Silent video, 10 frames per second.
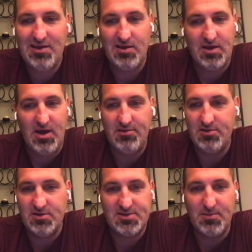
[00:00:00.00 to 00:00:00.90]

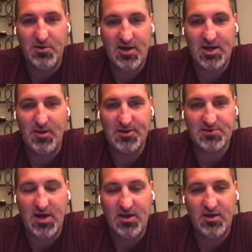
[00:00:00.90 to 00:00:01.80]
again, simple economics,
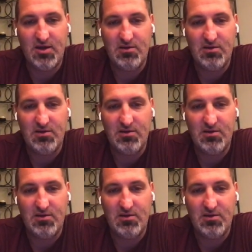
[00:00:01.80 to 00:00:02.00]
right?